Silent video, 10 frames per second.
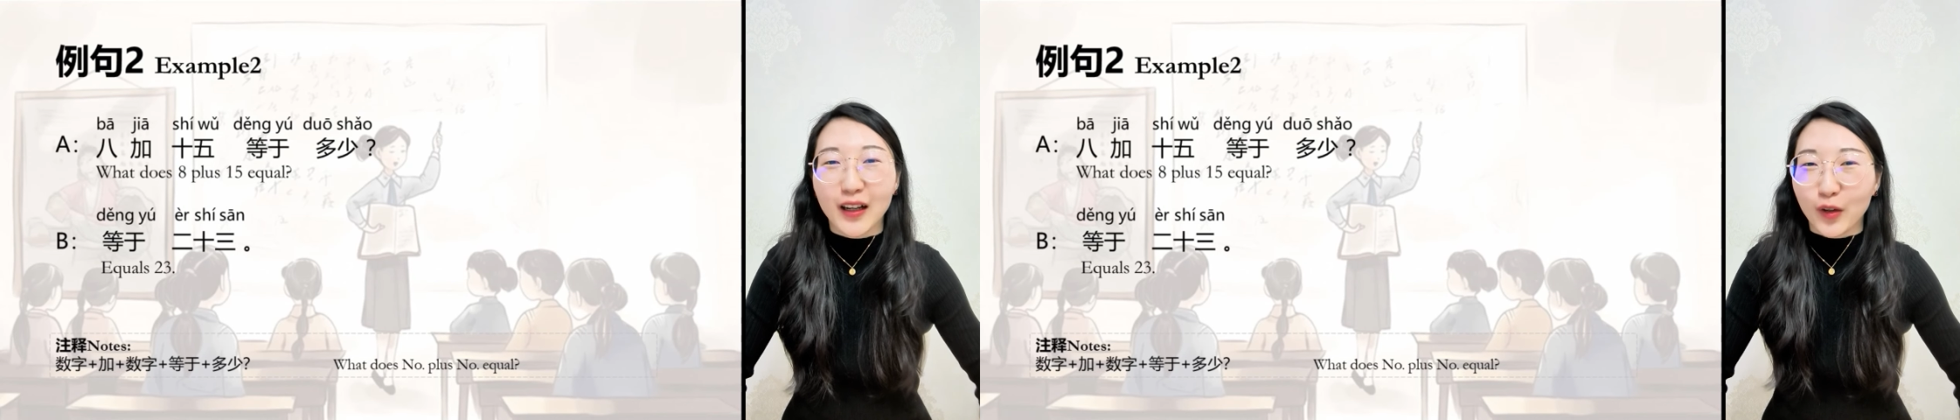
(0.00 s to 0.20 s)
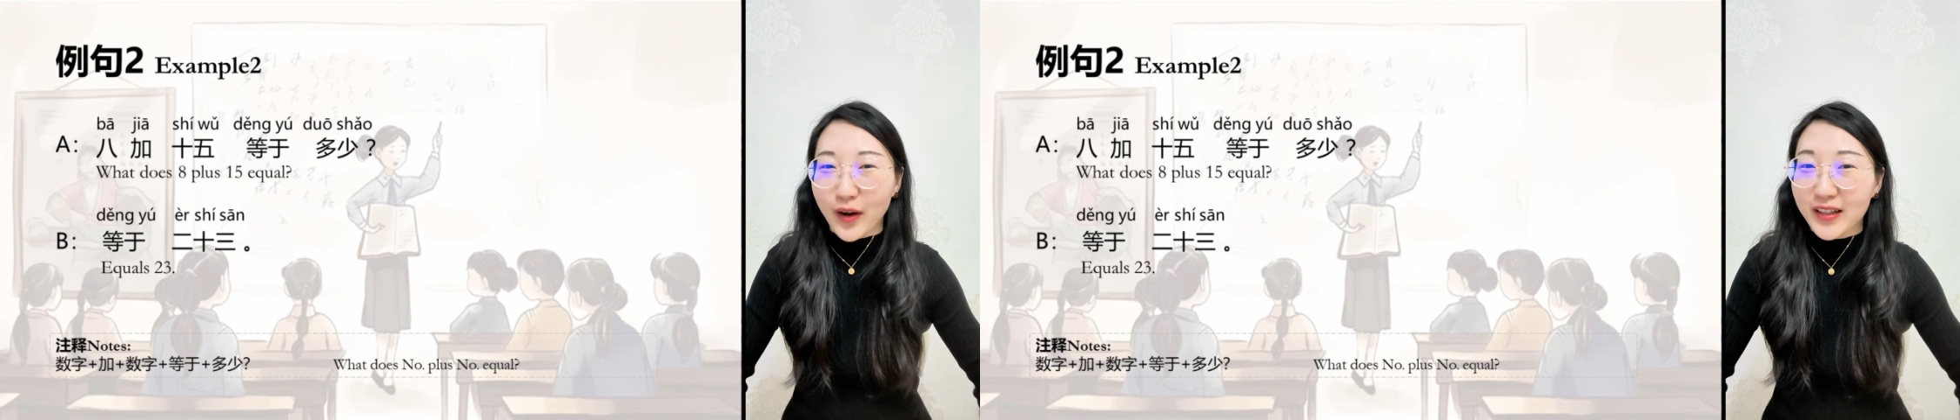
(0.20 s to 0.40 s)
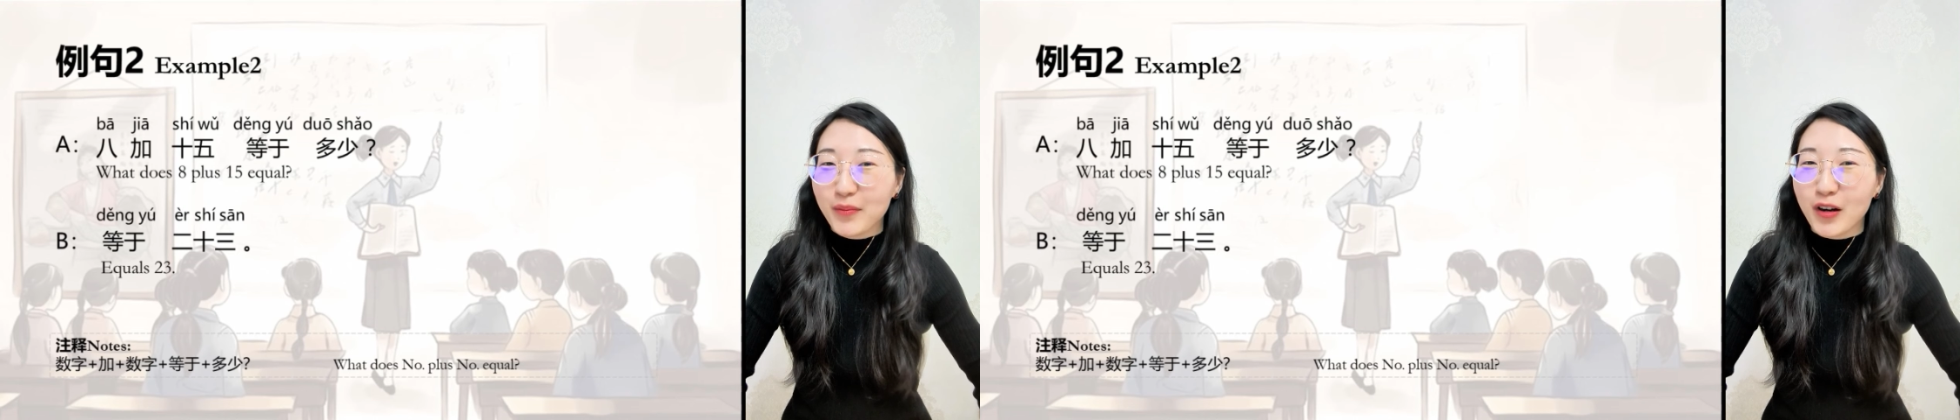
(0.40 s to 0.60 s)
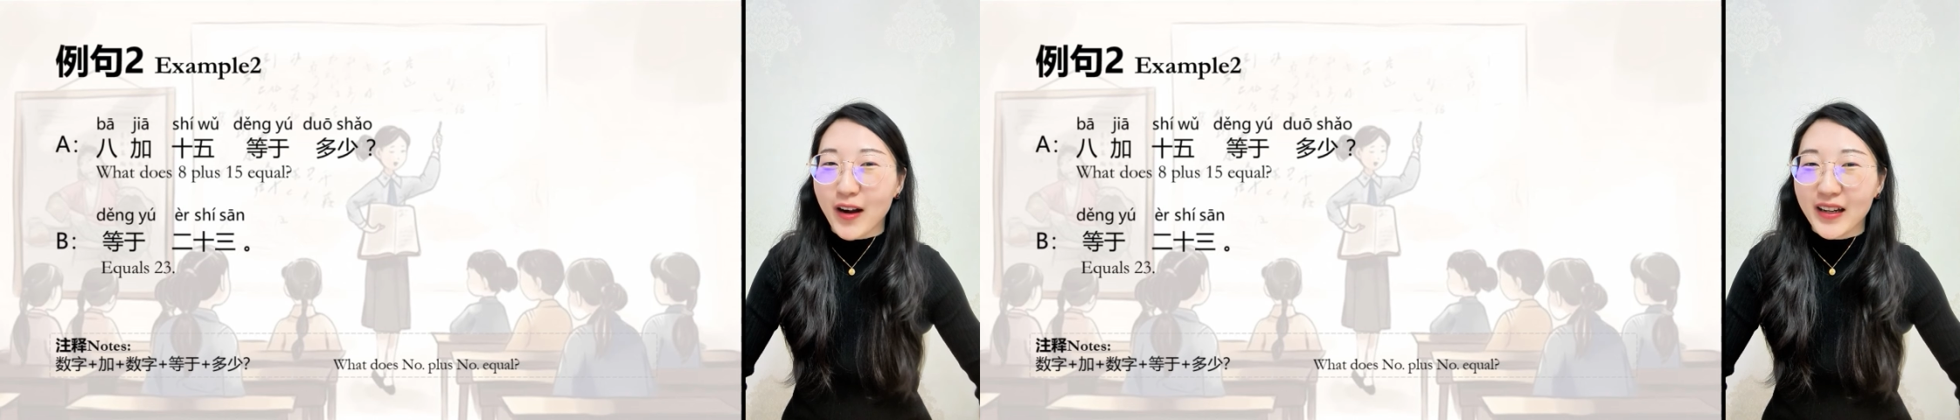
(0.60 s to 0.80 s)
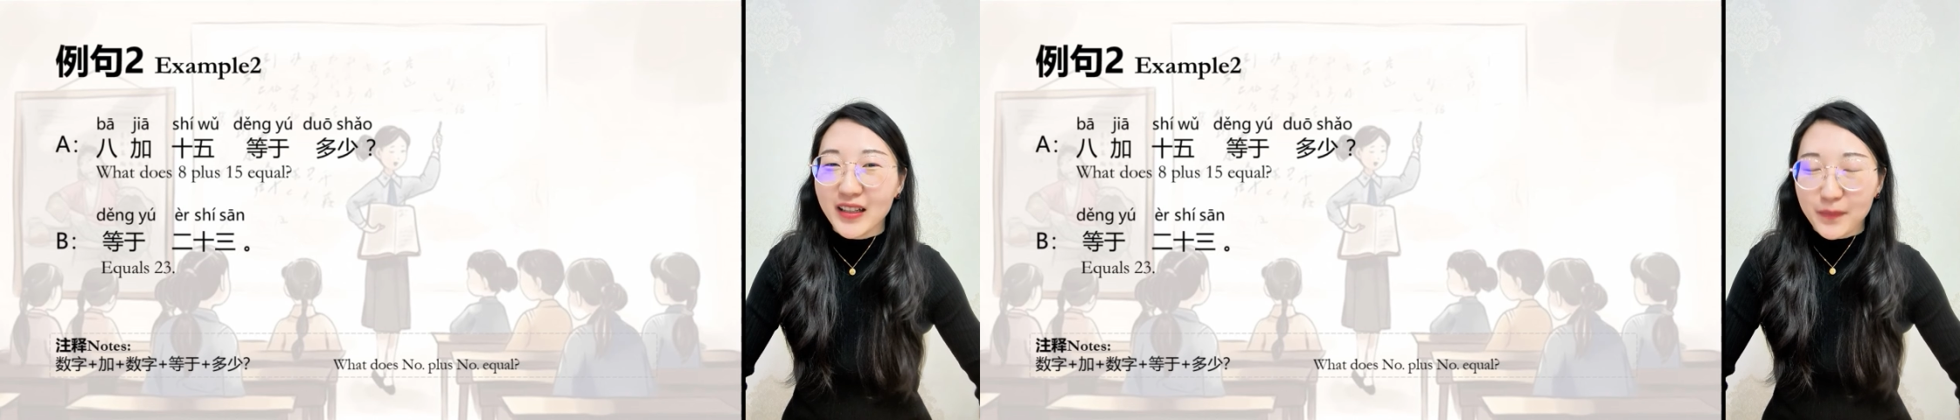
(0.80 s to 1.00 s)
Quite simple,
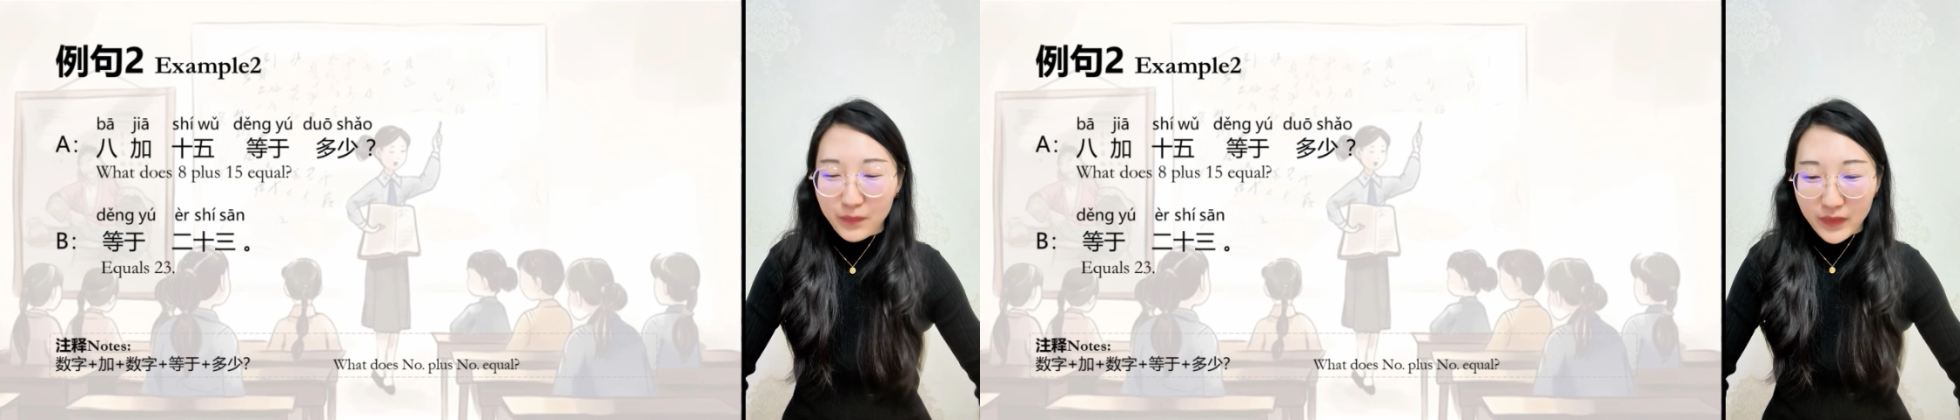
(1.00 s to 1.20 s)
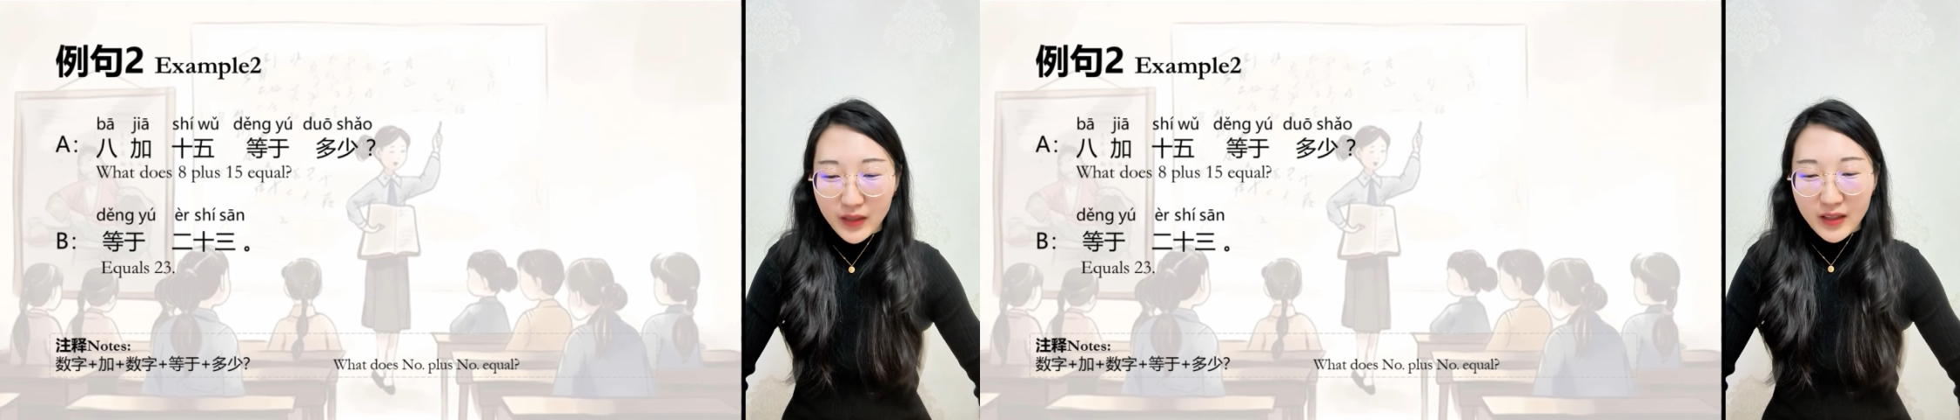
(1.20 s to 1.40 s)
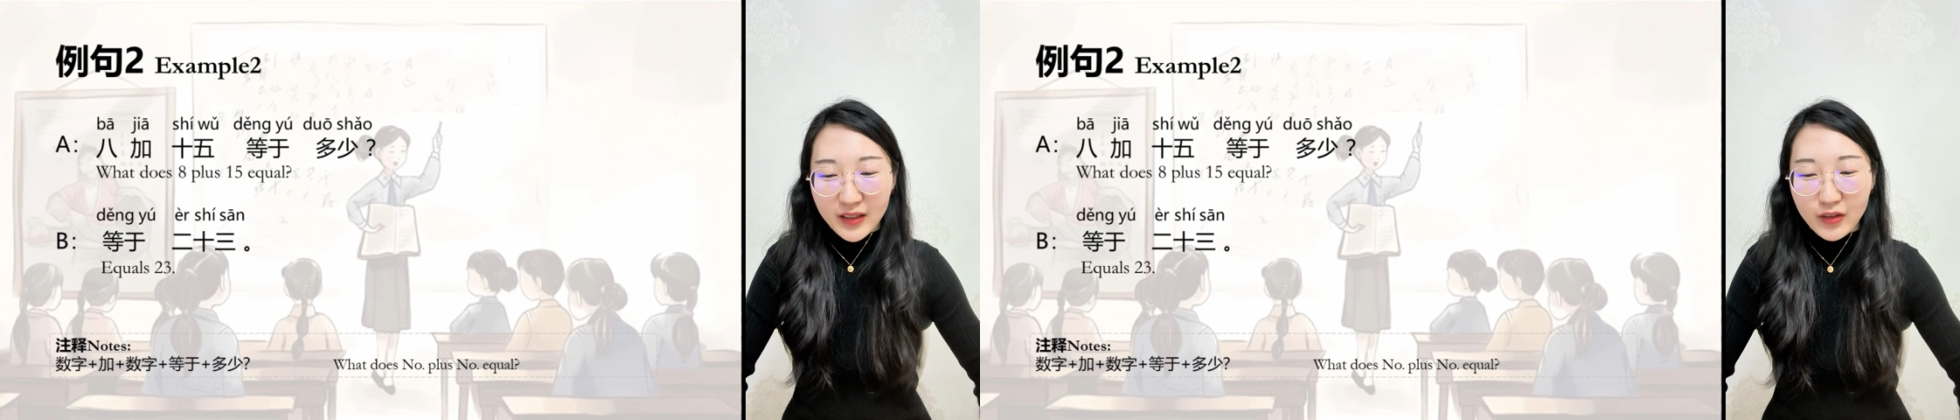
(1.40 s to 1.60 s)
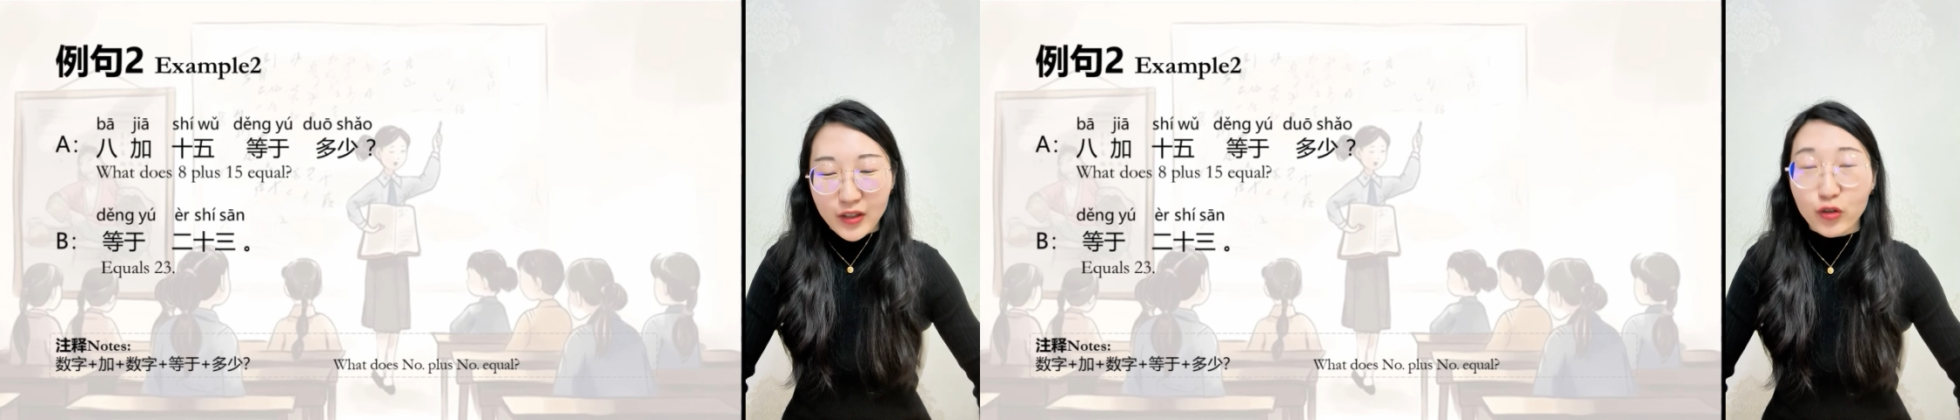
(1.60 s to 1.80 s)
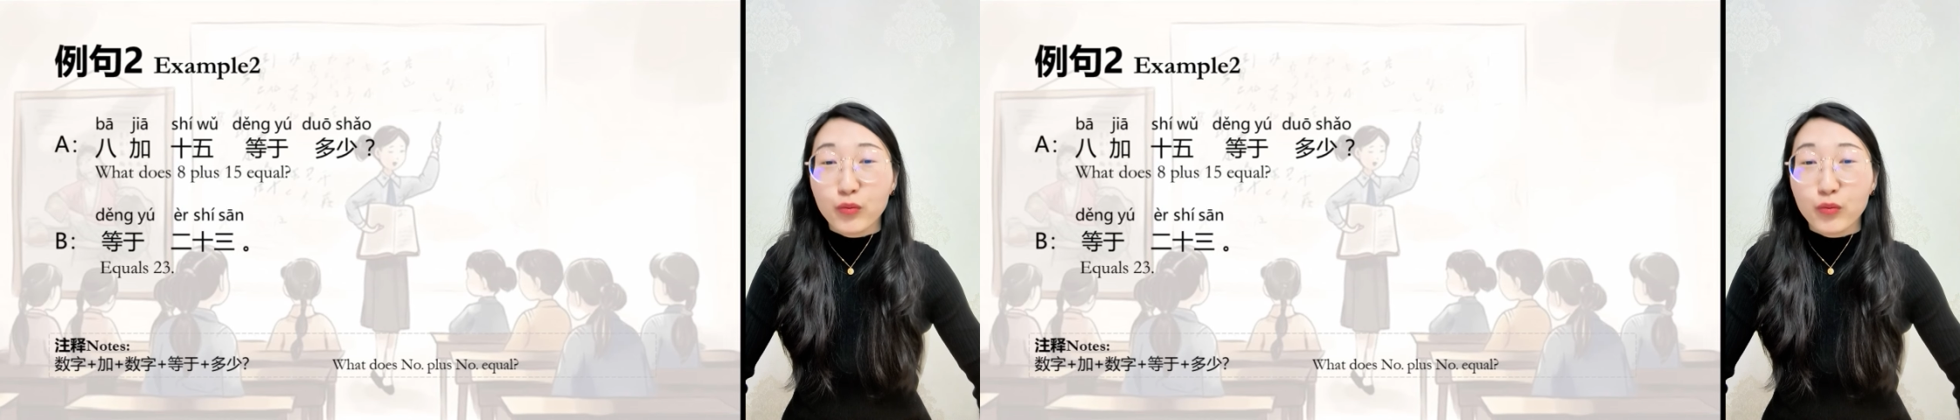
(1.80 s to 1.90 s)
right? So just